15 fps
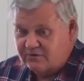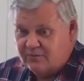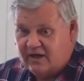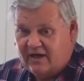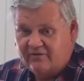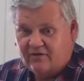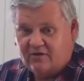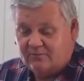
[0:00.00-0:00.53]
we
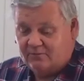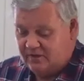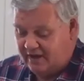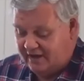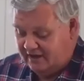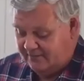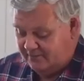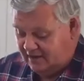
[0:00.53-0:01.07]
have a
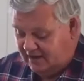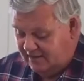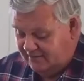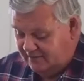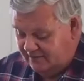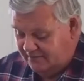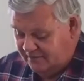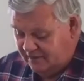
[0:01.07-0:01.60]
completed
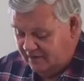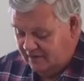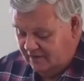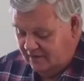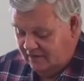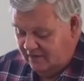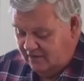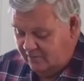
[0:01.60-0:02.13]
Bible,
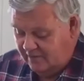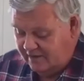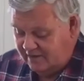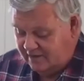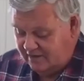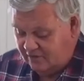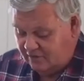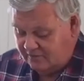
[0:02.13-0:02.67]
we
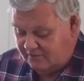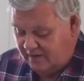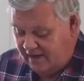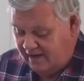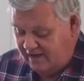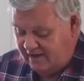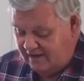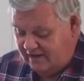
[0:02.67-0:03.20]
can look
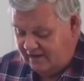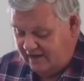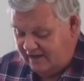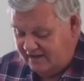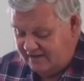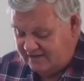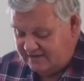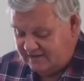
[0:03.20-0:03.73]
back and
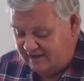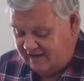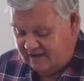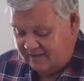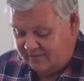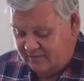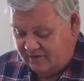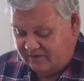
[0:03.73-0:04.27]
understand
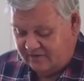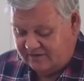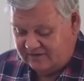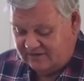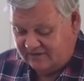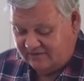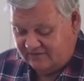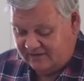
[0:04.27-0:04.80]
the
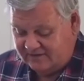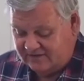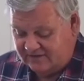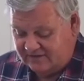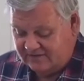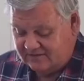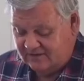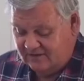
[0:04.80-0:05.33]
progressive
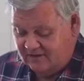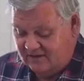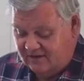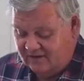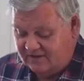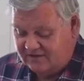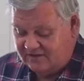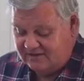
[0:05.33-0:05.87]
lessons
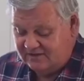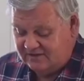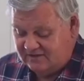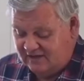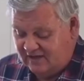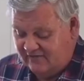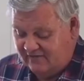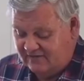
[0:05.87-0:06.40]
that Jesus
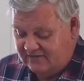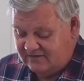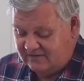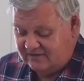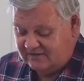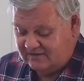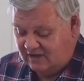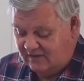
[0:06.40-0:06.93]
gave his
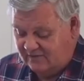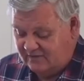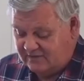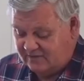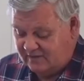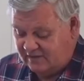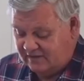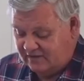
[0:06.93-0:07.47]
disciples
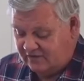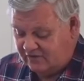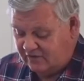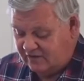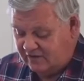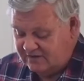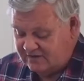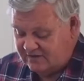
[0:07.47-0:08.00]
about the
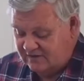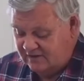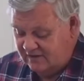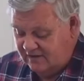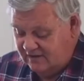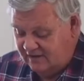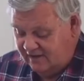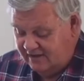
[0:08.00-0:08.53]
cross
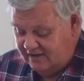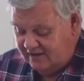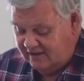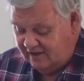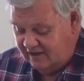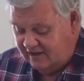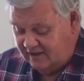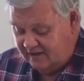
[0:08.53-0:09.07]
and the
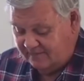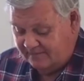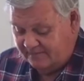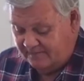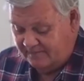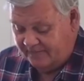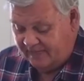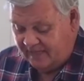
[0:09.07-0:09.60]
kingdom.
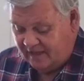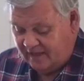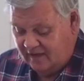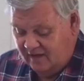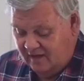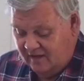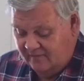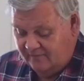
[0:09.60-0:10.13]

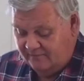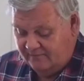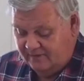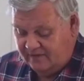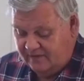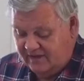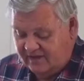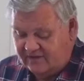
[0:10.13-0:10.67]
But at
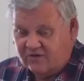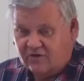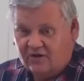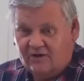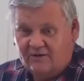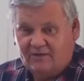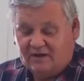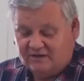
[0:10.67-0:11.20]
that
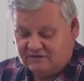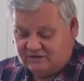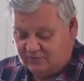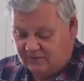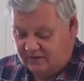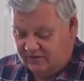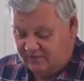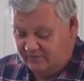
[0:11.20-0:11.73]
time, those
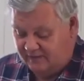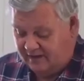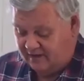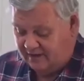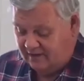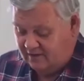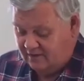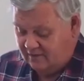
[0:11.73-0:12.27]
12
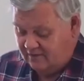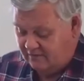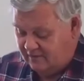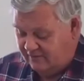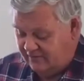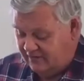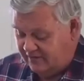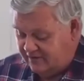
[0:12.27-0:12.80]
men were
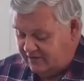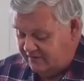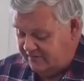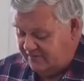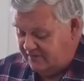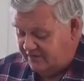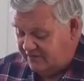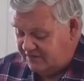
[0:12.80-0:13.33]
very
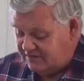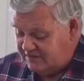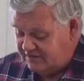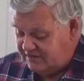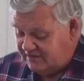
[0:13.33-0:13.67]
confused.